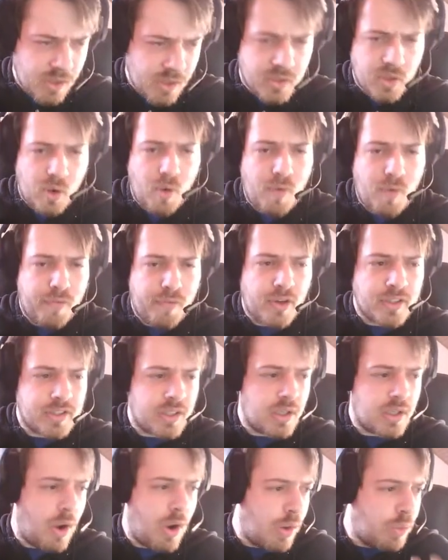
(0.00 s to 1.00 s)
So first
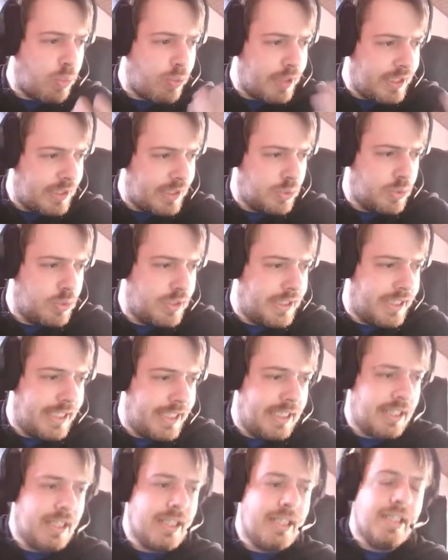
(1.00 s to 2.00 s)
of all, we do
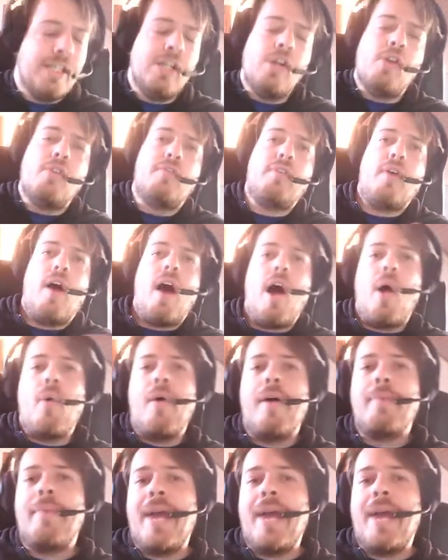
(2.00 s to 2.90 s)
need, for our